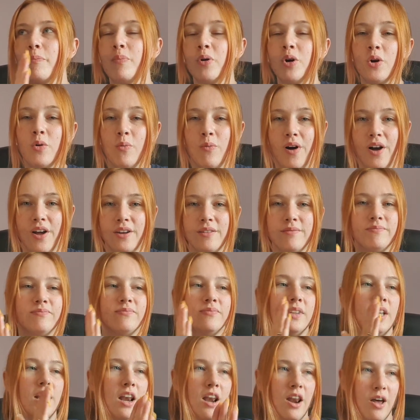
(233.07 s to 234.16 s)
book one,
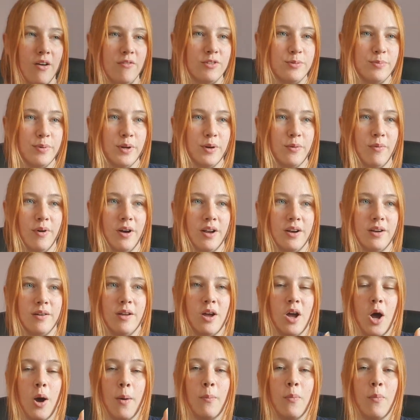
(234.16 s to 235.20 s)
loved book one,